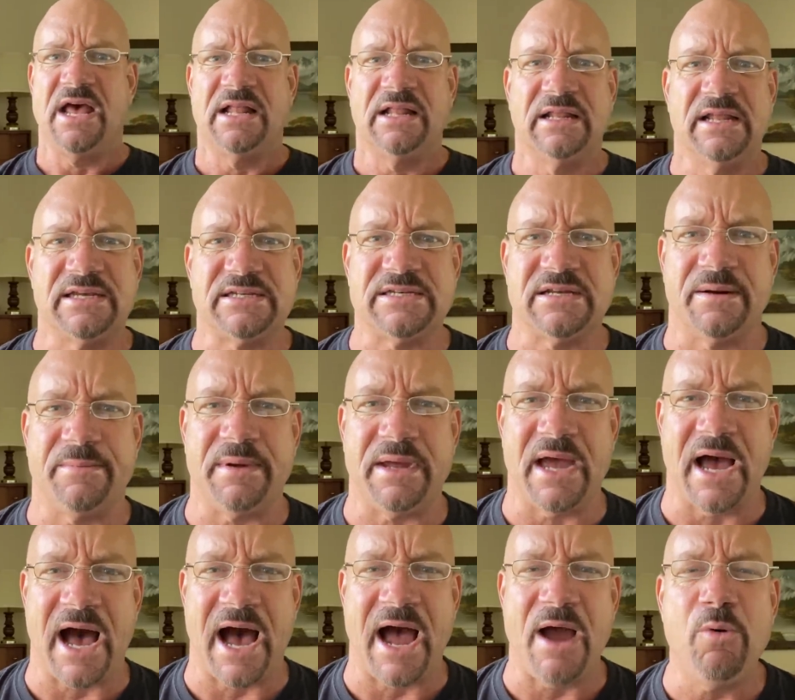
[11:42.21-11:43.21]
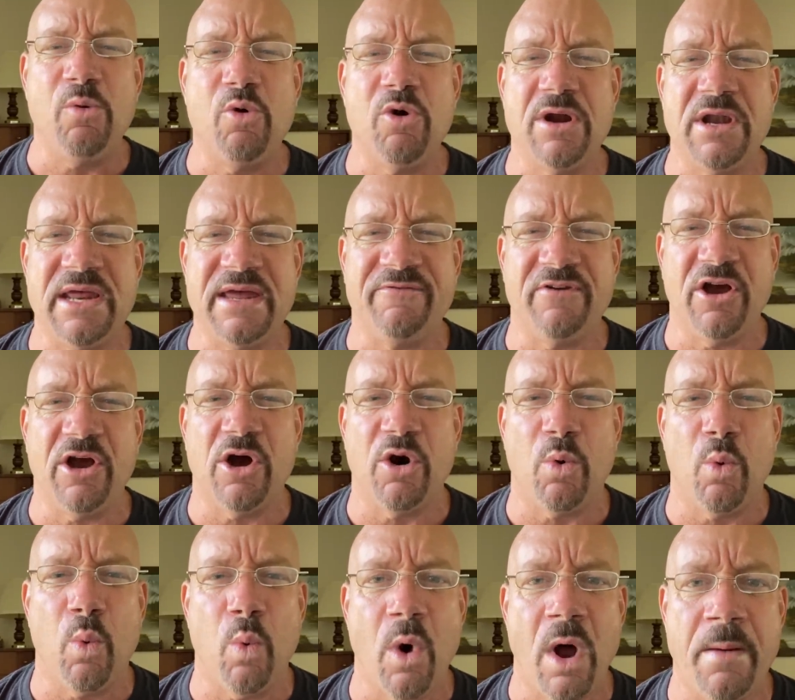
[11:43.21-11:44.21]
Listen to me. I wouldn't even go
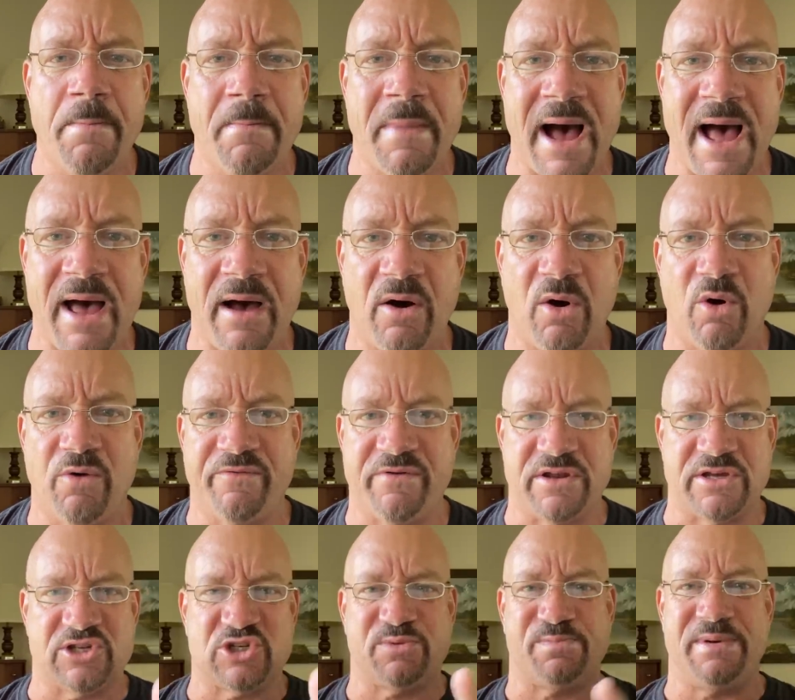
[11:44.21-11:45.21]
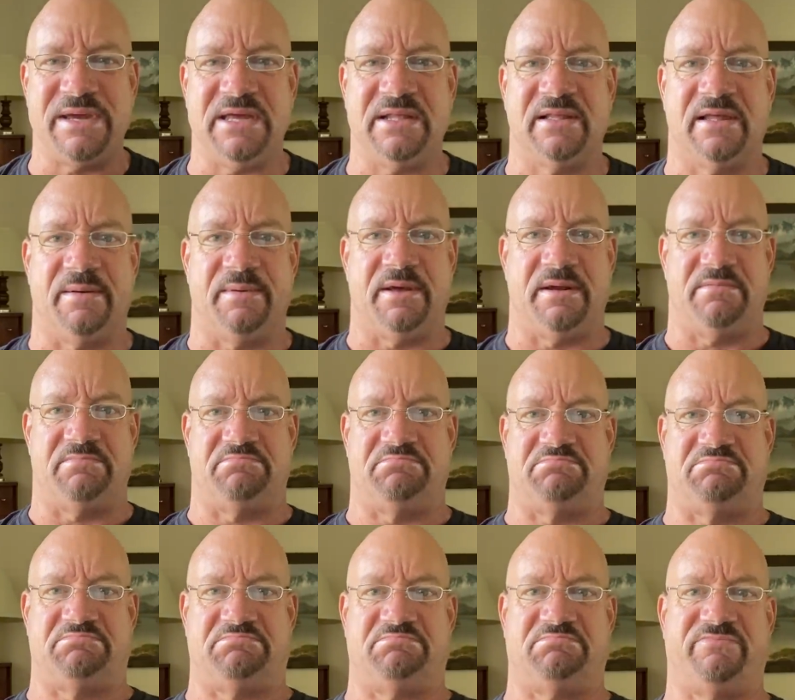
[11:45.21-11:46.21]
1 mile over the speed limit
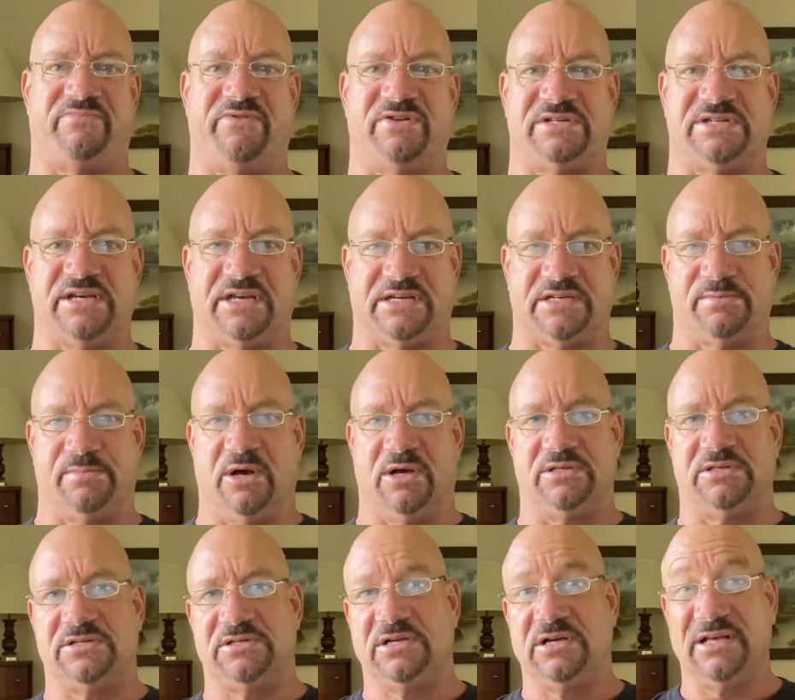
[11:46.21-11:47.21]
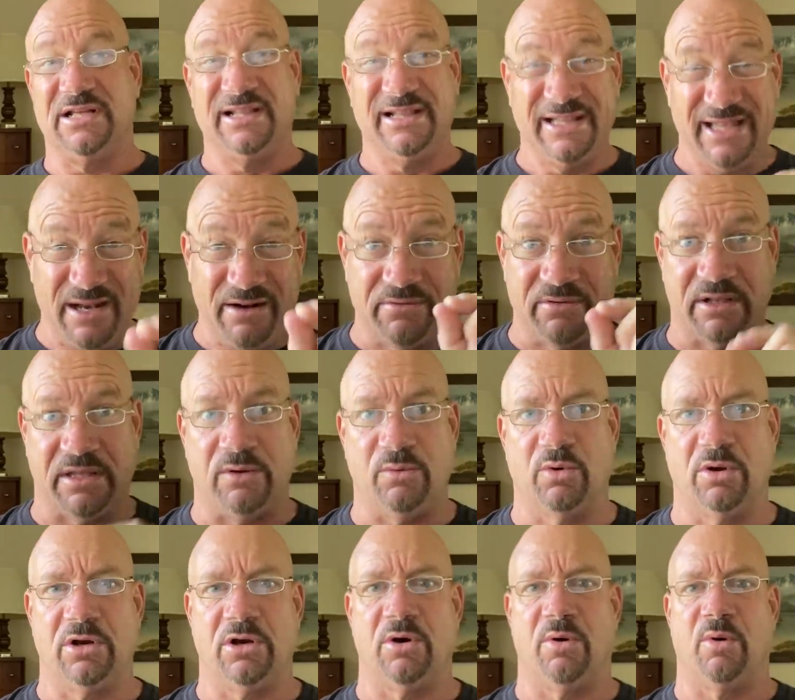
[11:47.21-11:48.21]
for 6 months. Literally
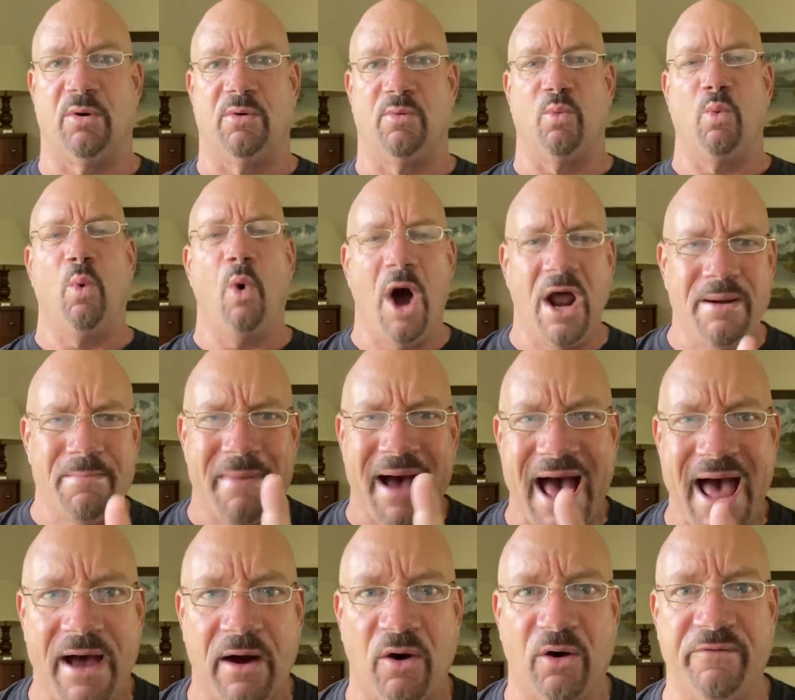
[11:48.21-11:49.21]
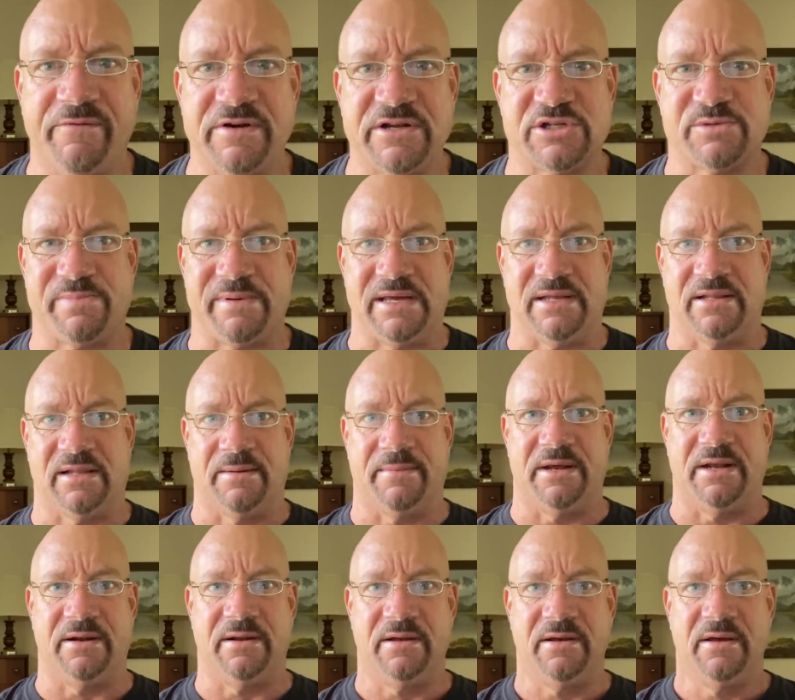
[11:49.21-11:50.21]
would go 1 mile over the speed
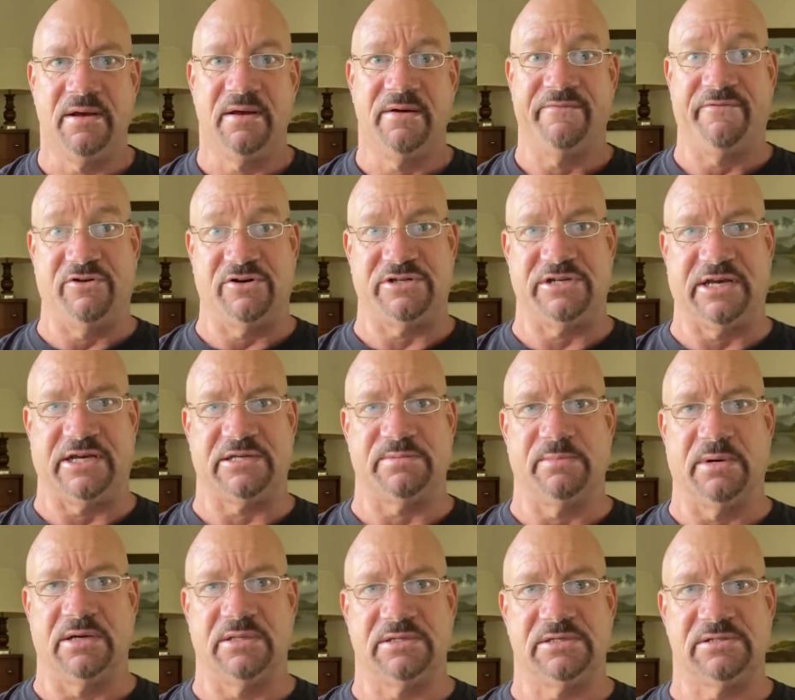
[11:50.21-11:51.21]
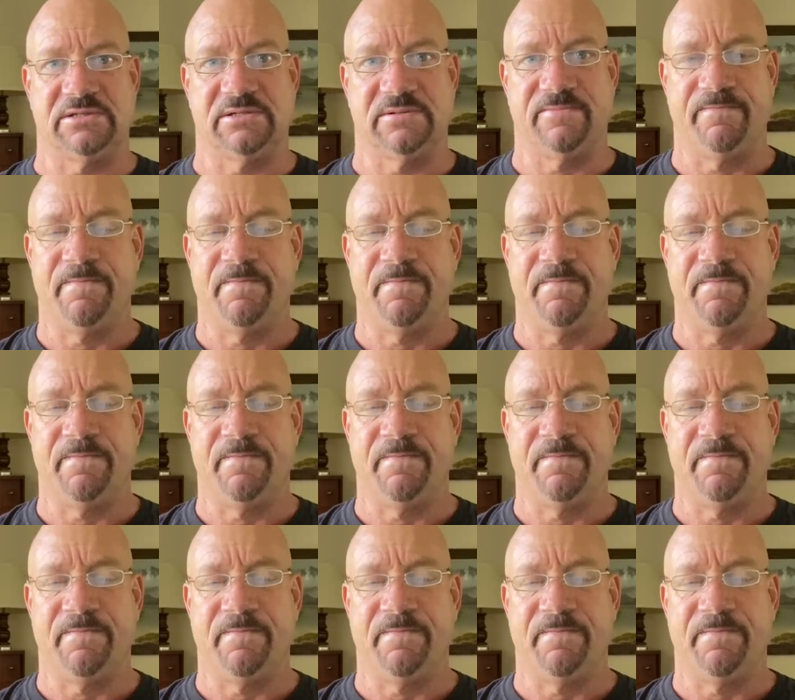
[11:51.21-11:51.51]
limit for 6 months.